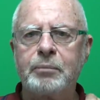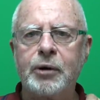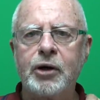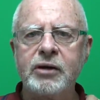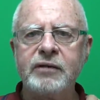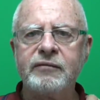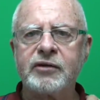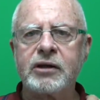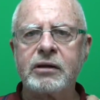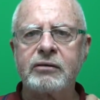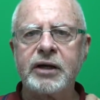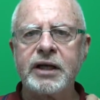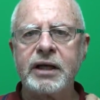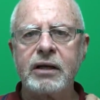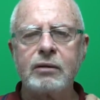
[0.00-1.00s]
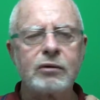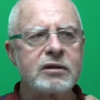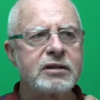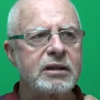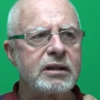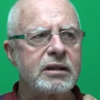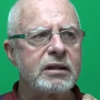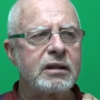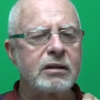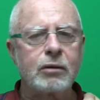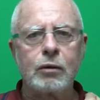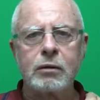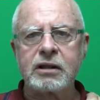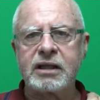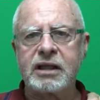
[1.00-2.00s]
part of the radio was
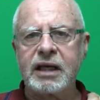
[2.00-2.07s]
called a